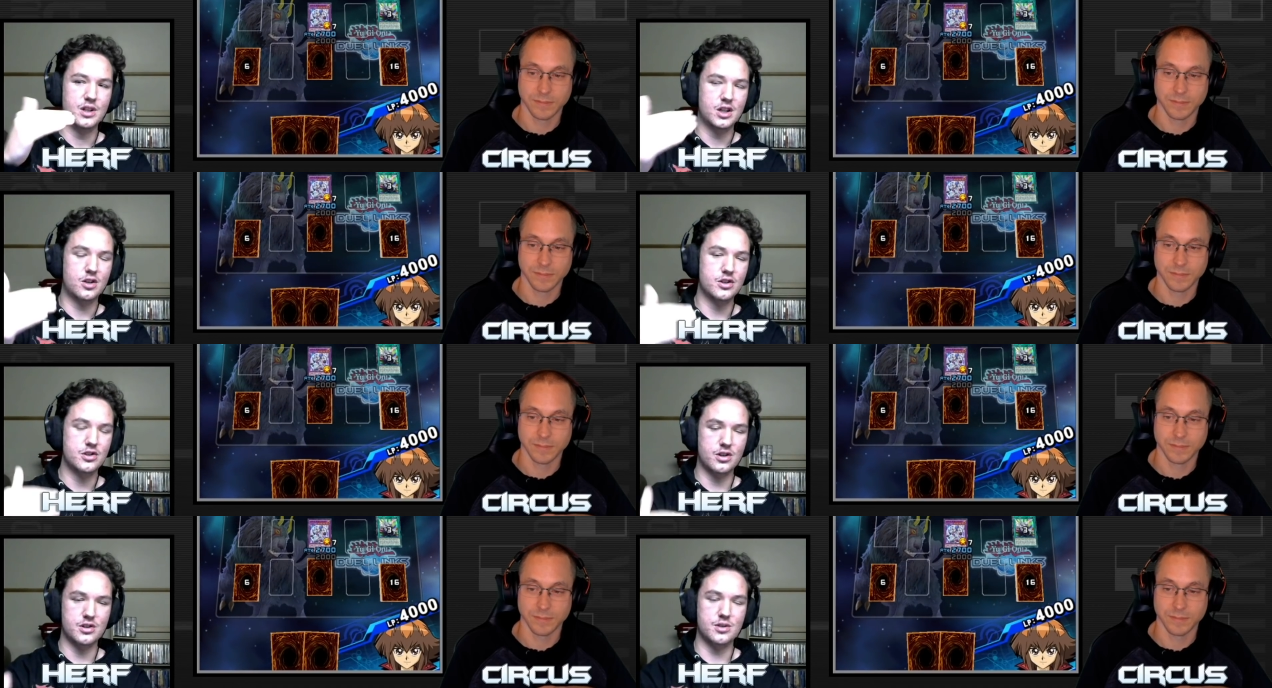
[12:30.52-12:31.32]

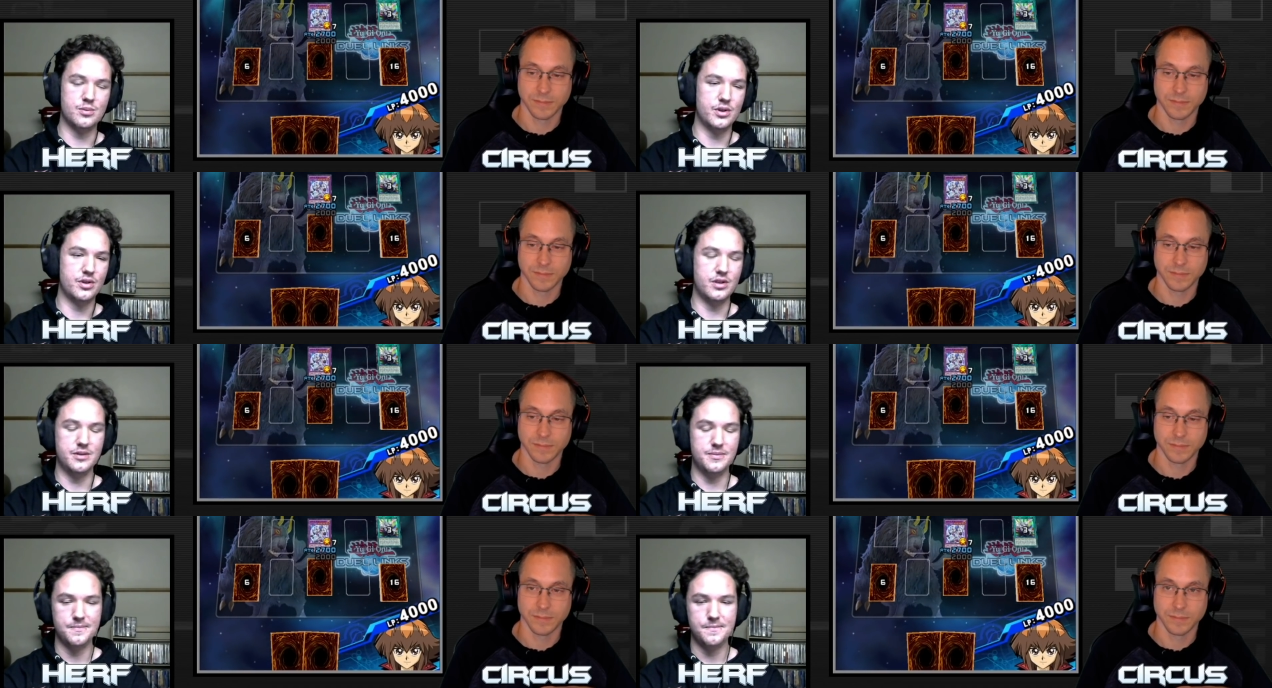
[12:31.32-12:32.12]
Speaker 1: Crystrons number 3.
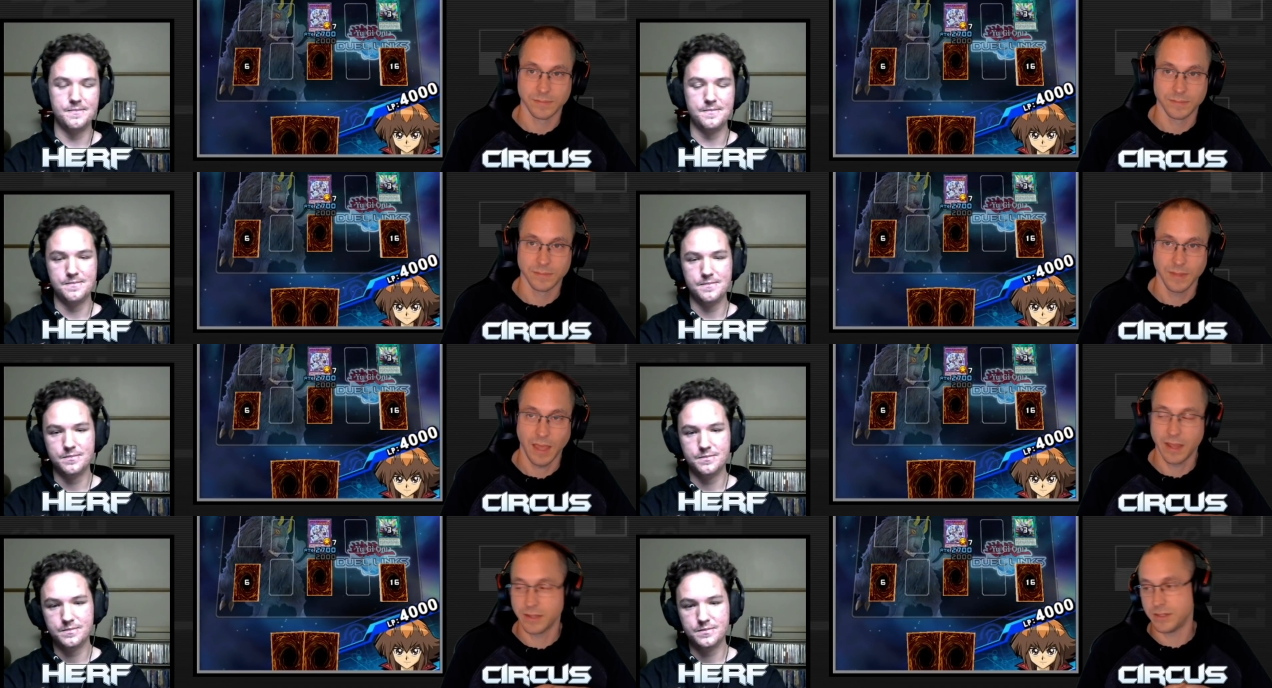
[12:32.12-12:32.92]

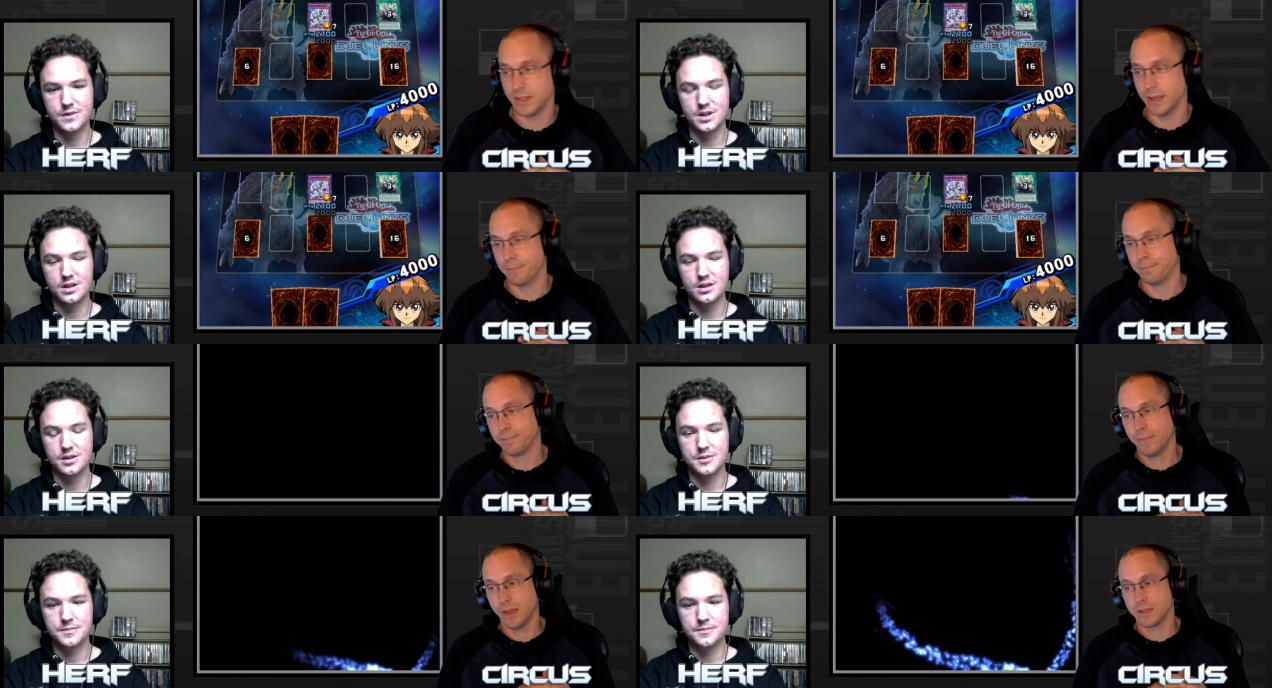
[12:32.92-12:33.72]
Speaker 2: I could see that.
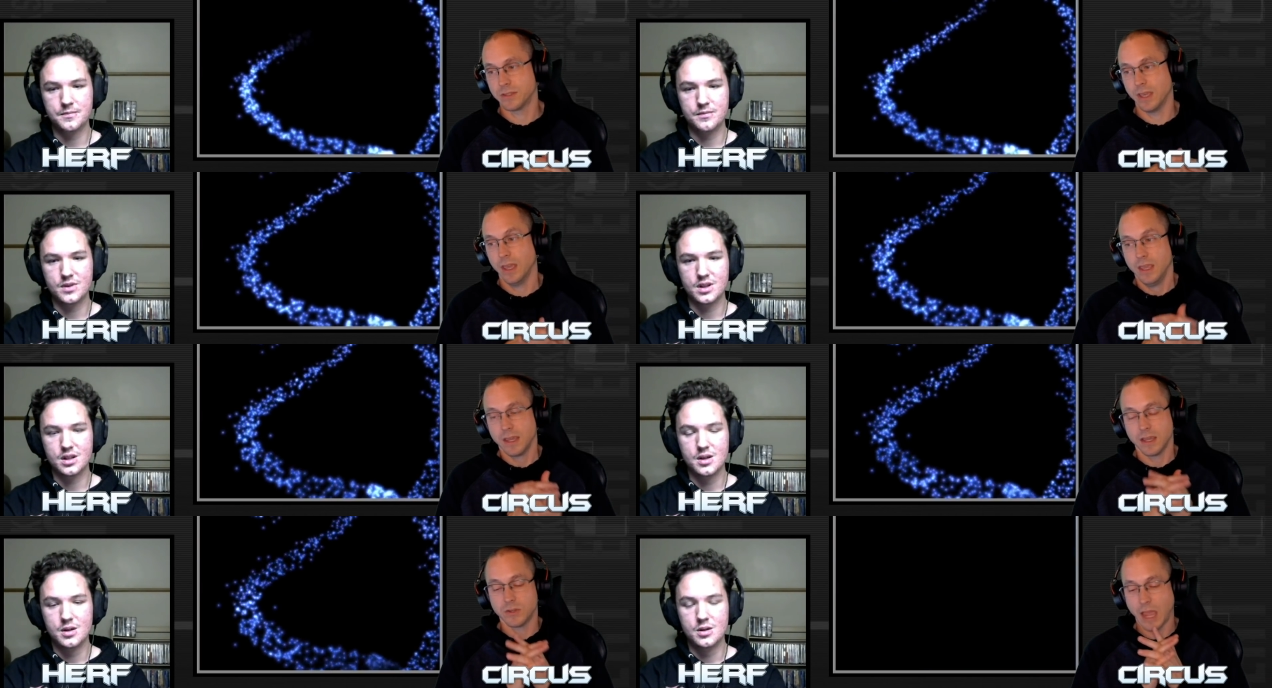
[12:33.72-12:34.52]

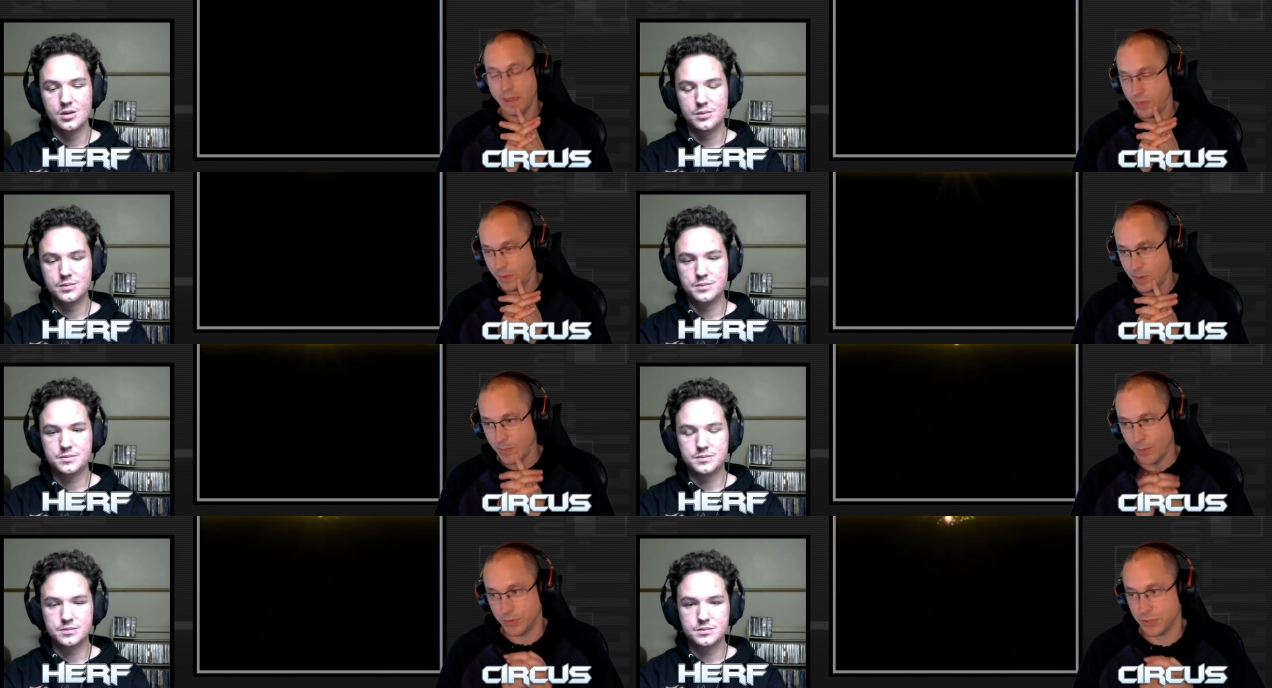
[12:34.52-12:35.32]
Because I think
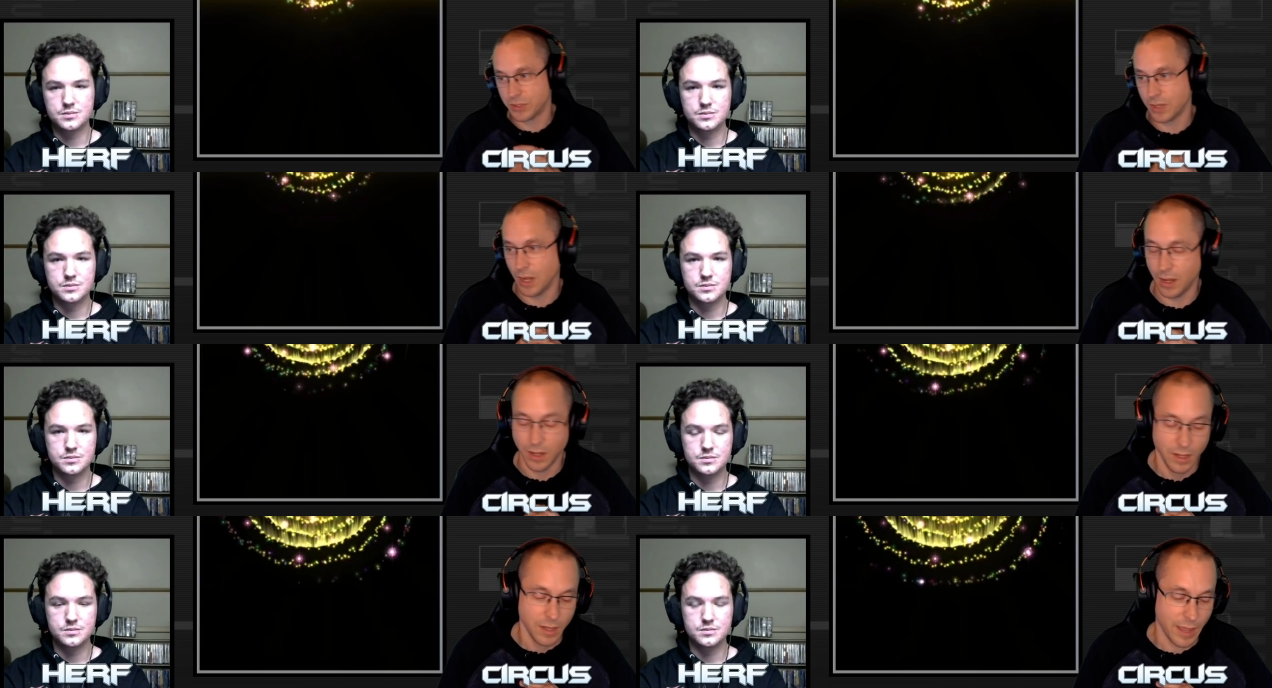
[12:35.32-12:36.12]
people will just I
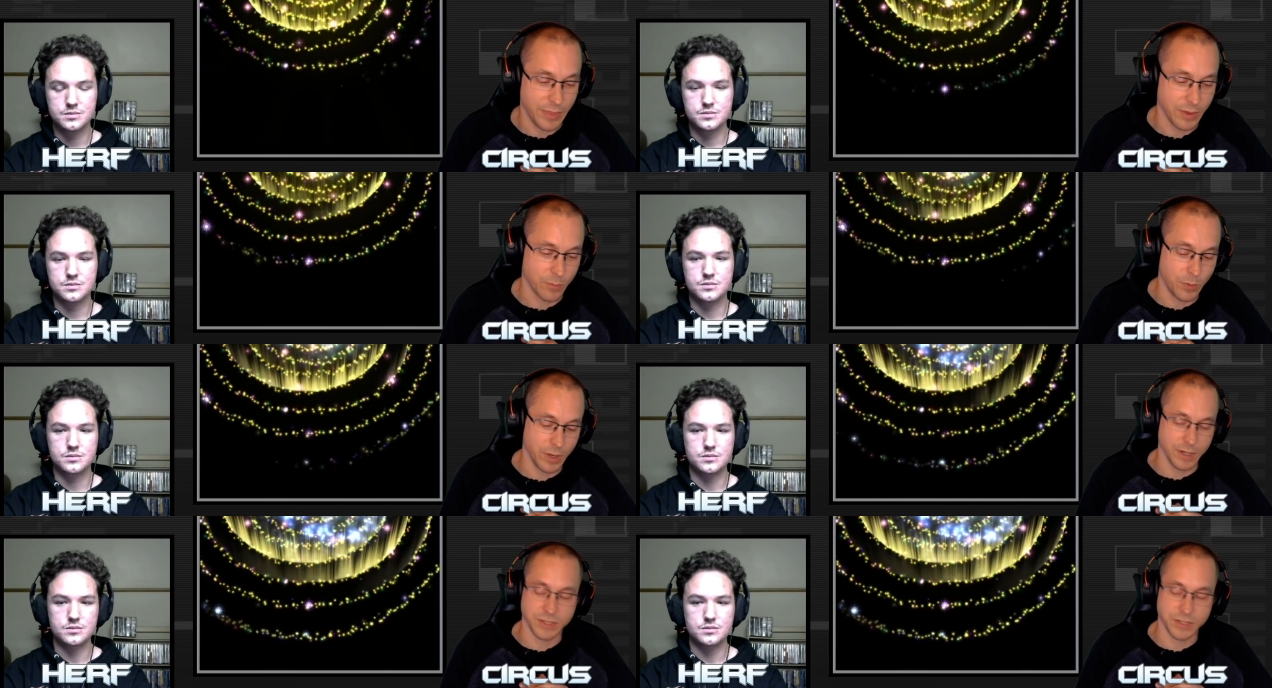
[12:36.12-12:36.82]
think putting a